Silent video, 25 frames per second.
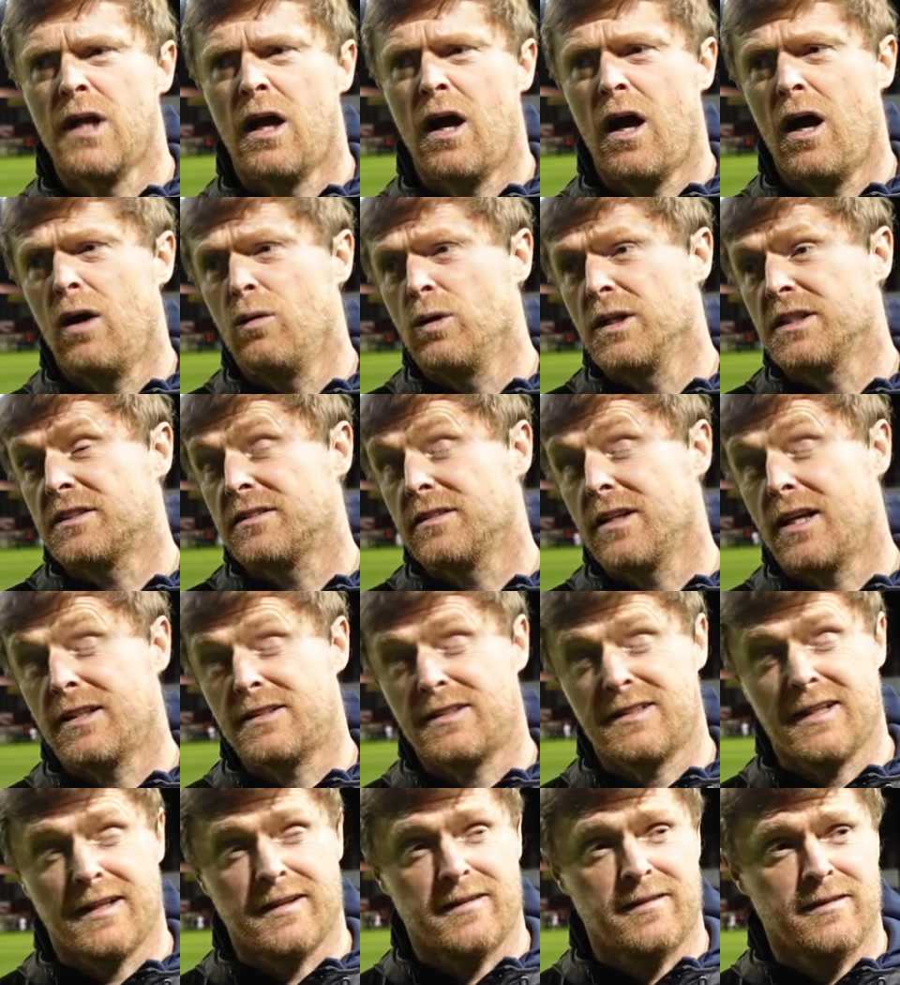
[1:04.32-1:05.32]
Oh, listen,
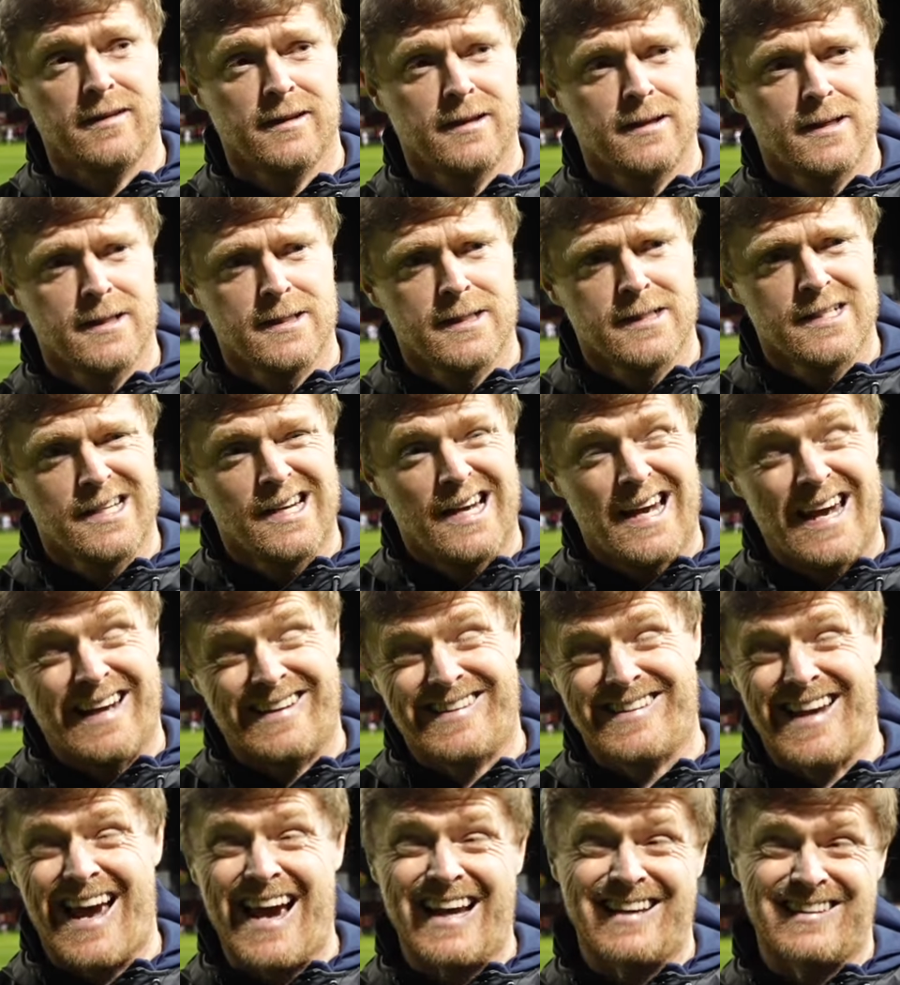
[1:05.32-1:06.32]
that's a
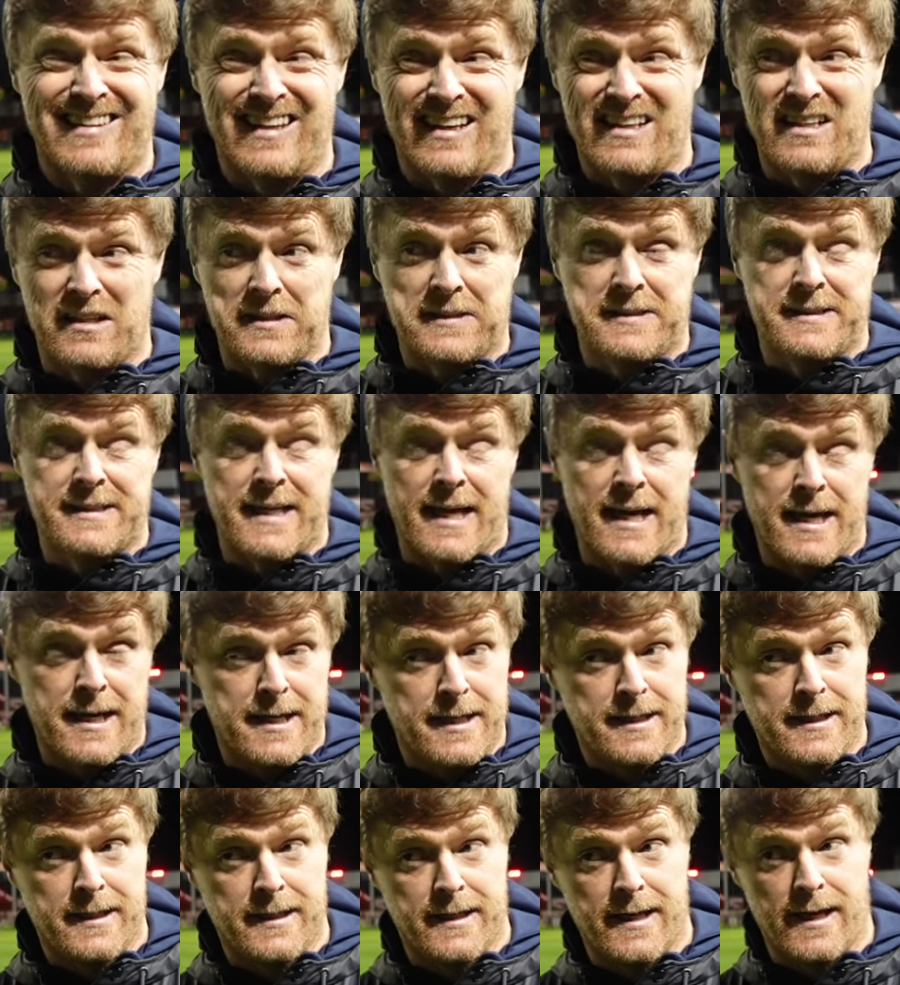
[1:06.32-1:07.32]
tactic, I'd
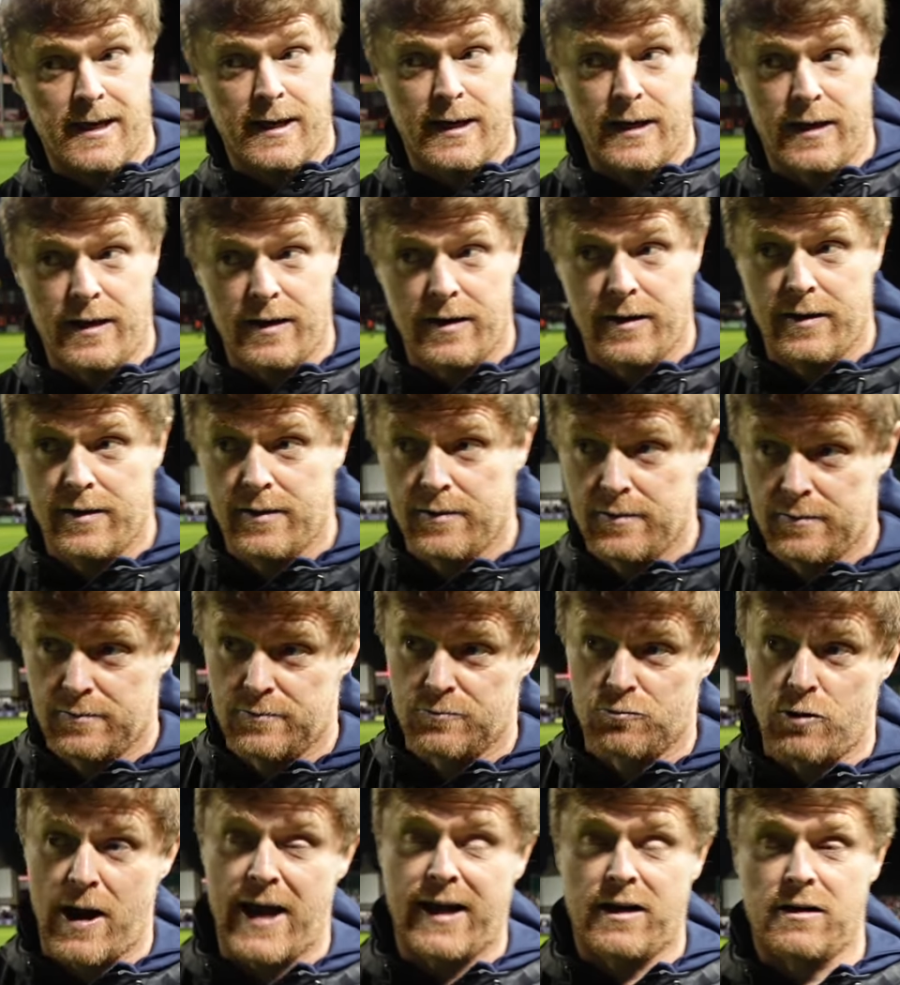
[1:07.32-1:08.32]
say,
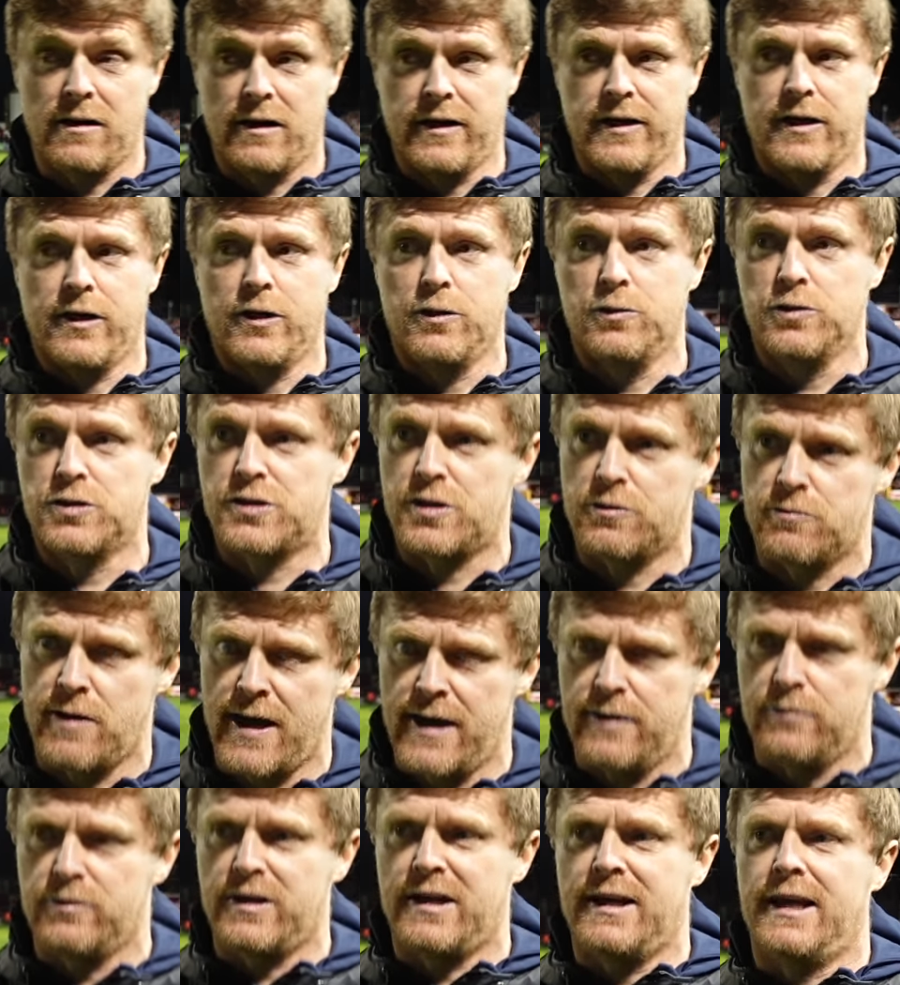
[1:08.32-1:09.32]
regularly used
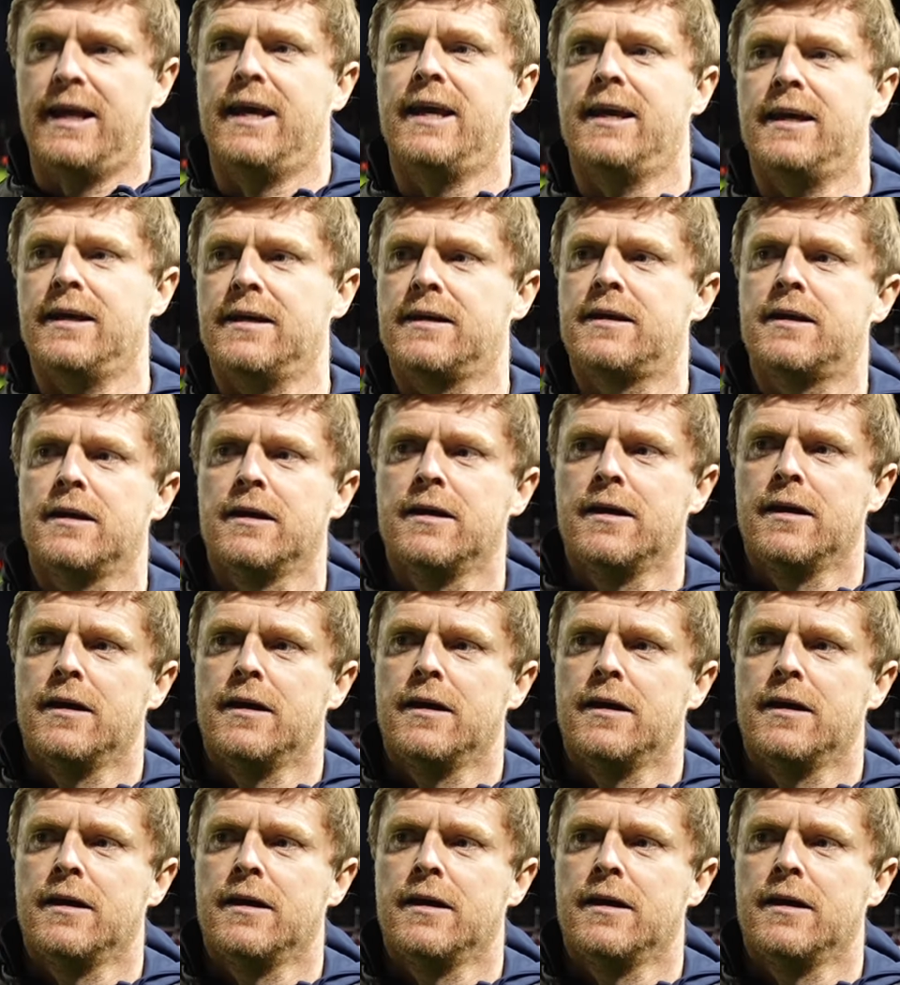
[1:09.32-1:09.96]
around the league.